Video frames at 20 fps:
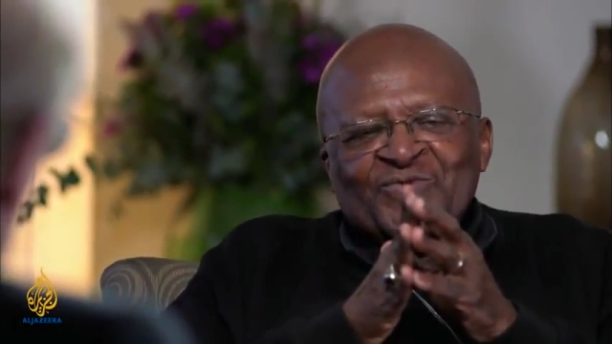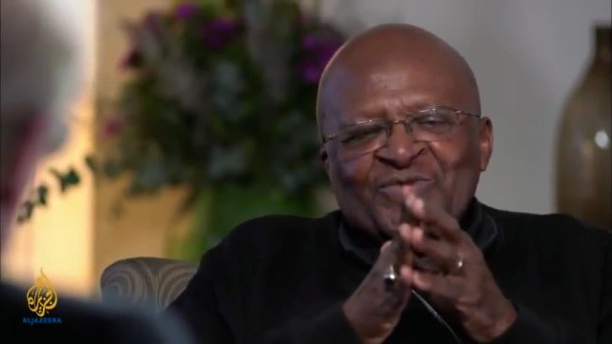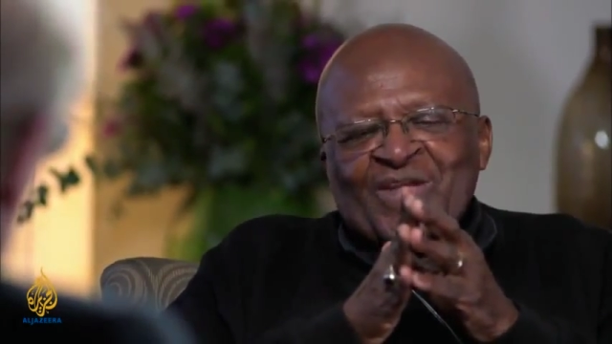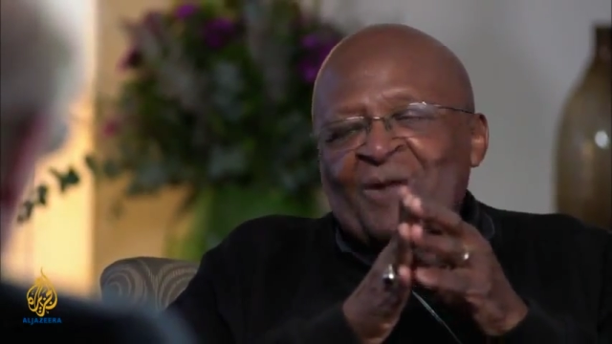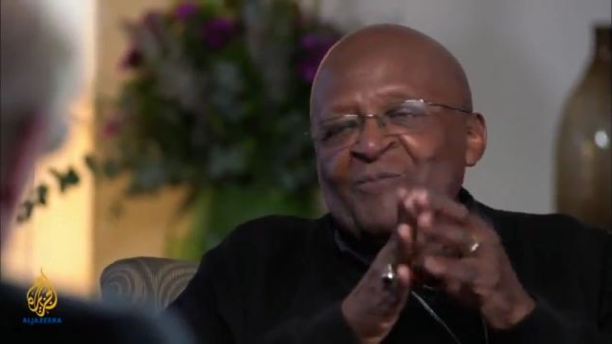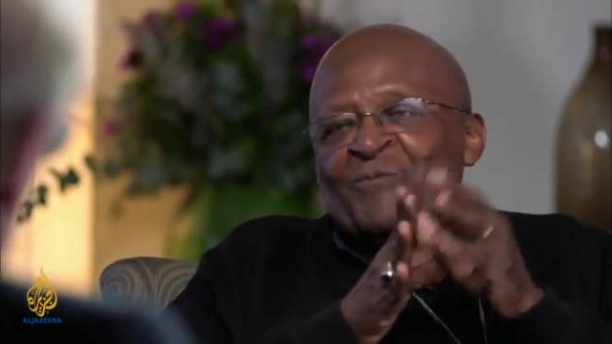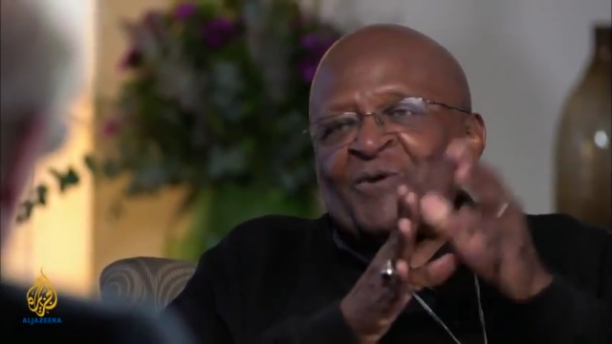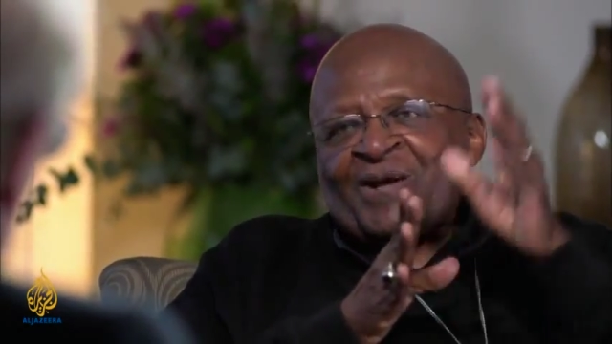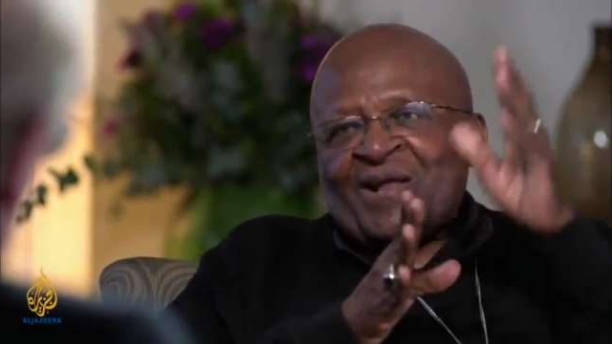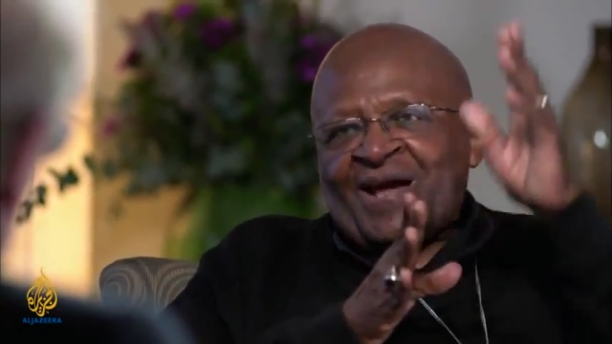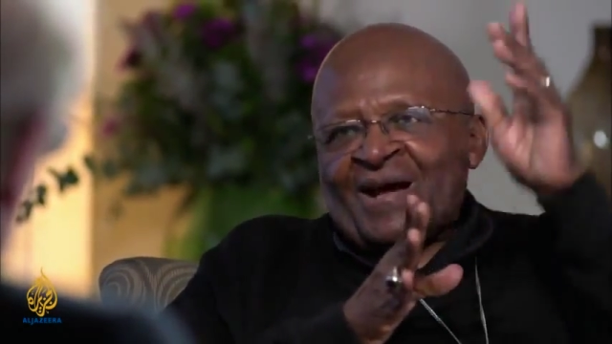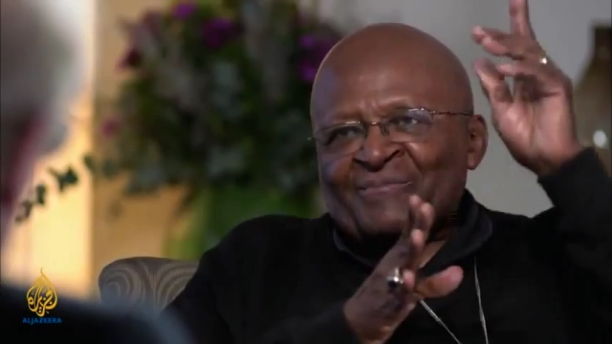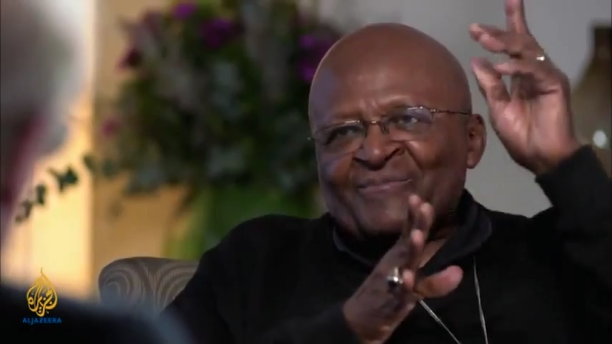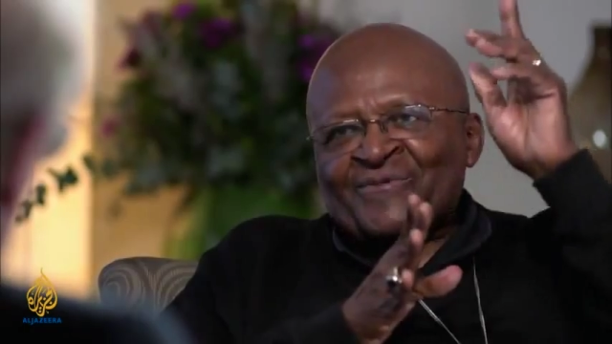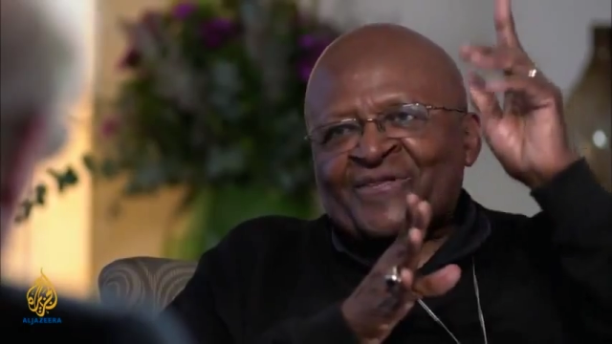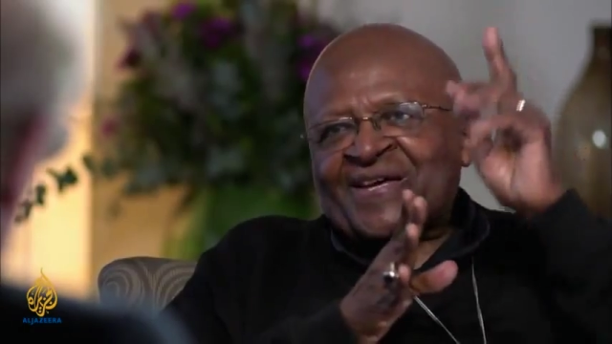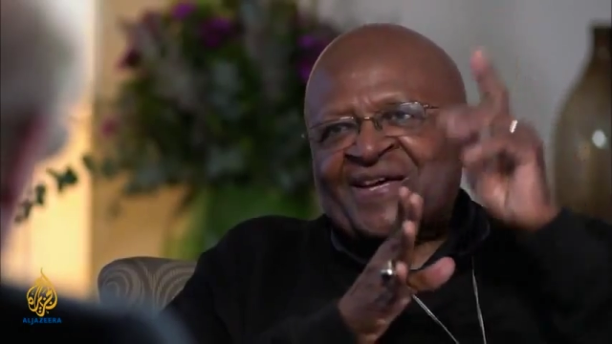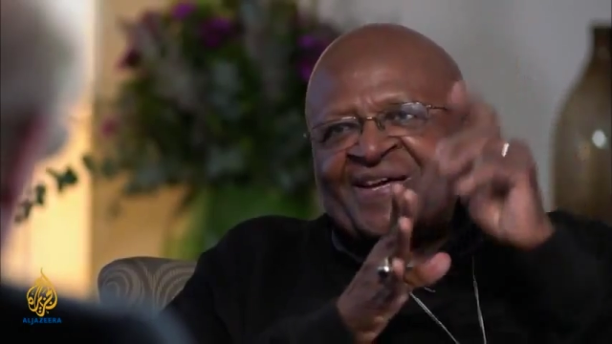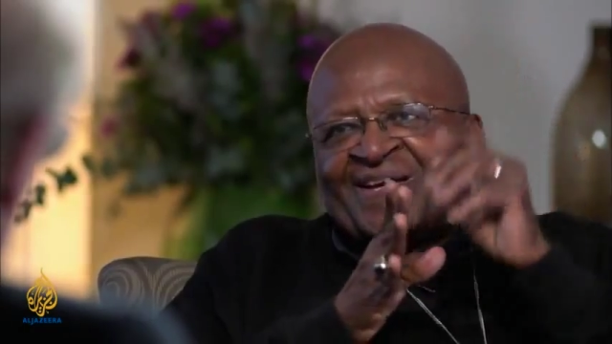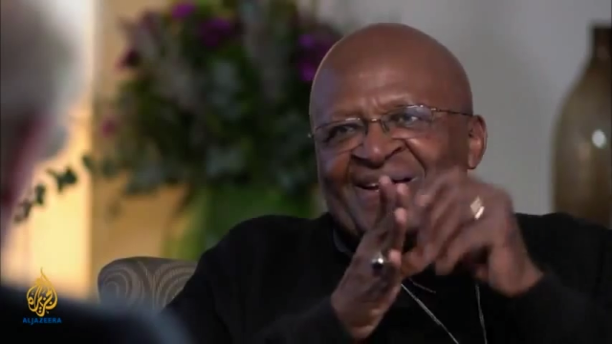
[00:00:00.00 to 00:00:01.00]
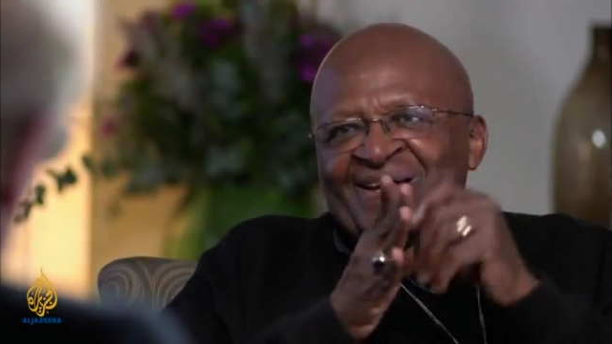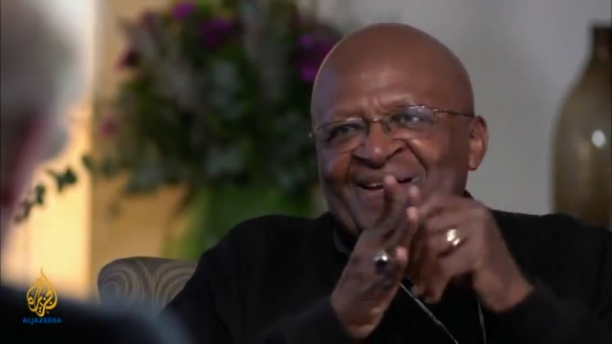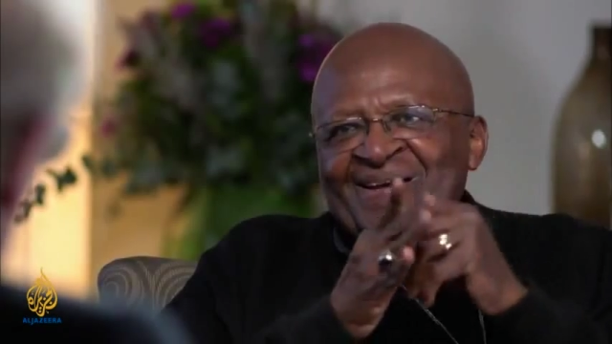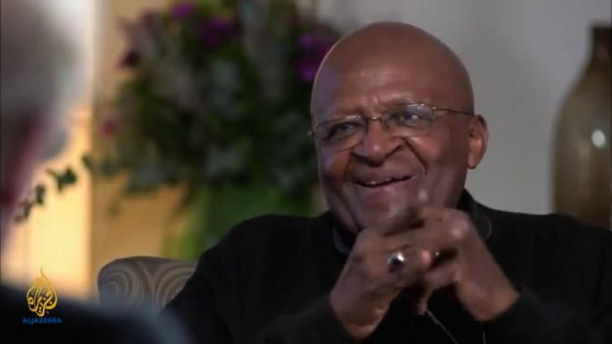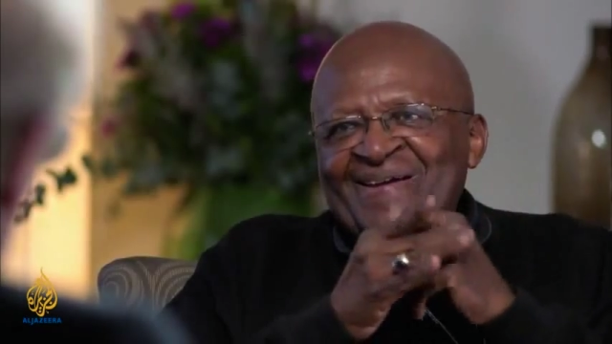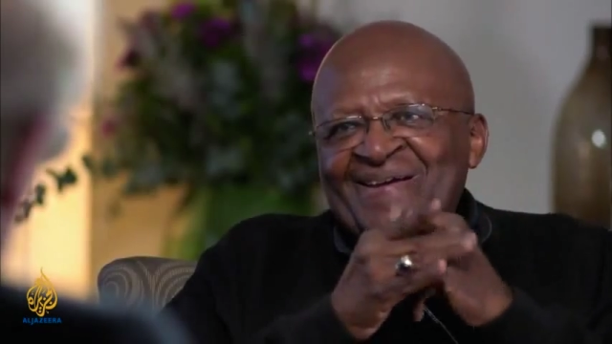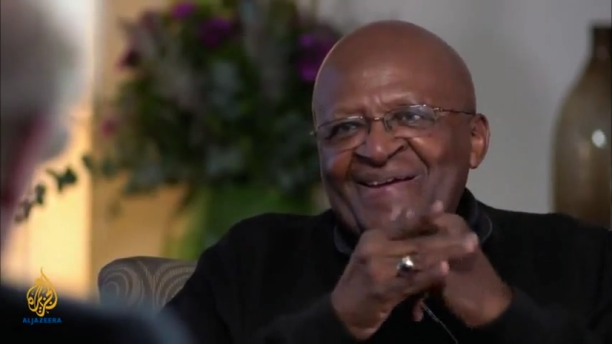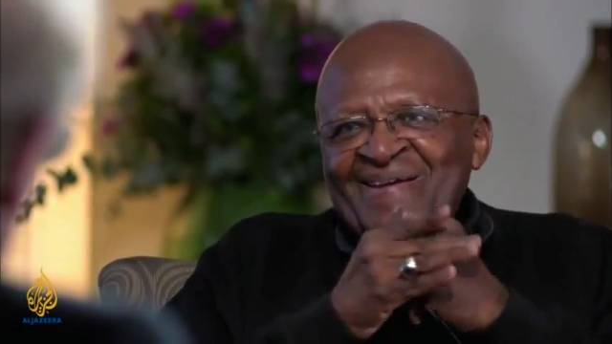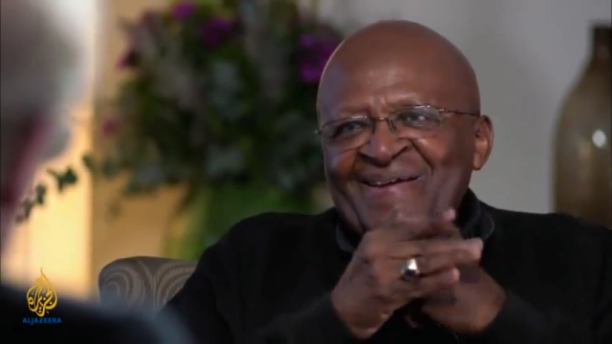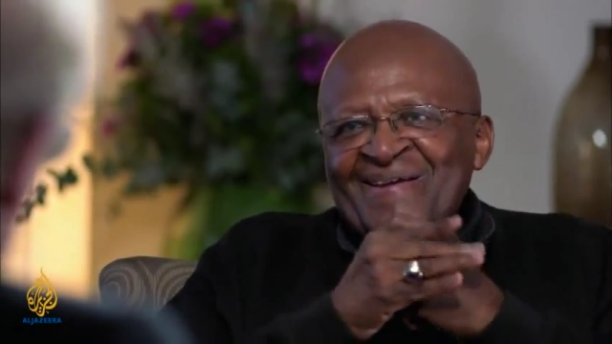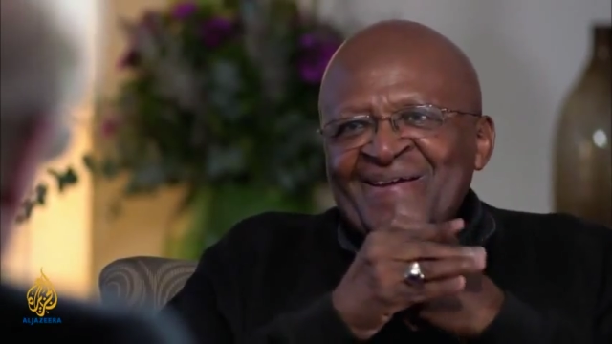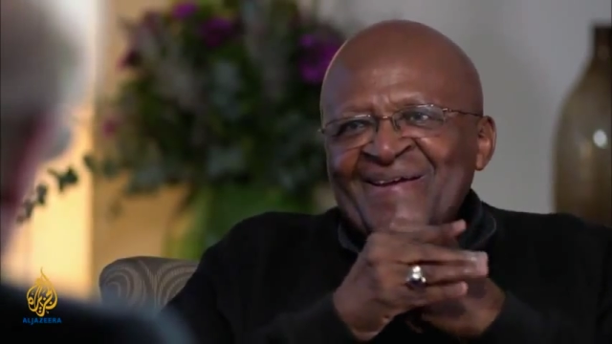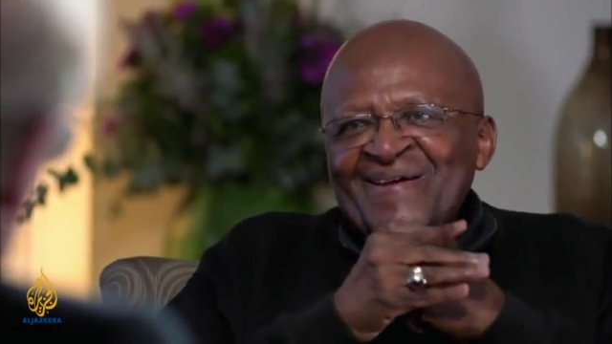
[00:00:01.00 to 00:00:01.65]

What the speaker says: someone up there